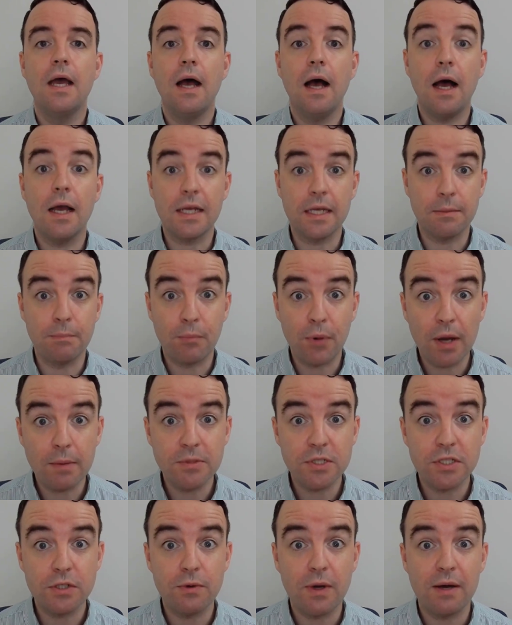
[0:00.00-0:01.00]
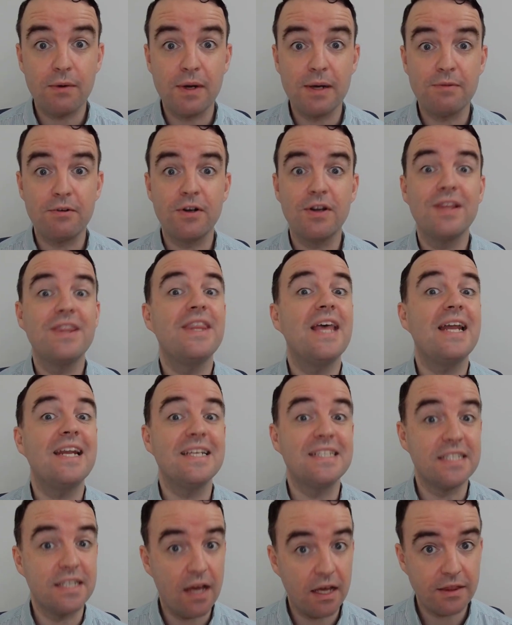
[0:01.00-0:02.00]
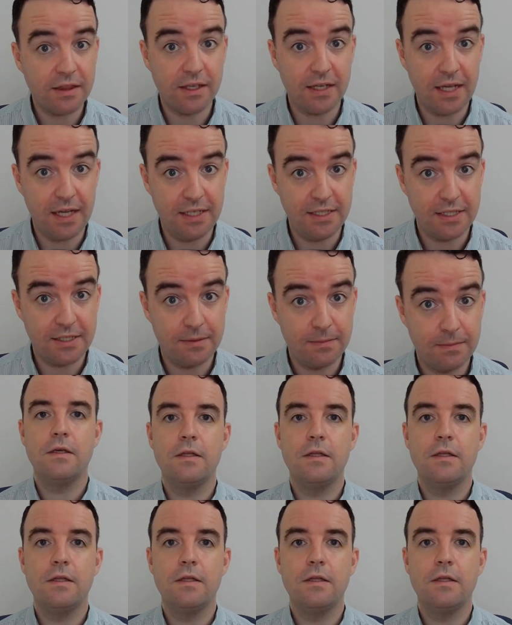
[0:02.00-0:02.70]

I can promise you, however, that is not the case.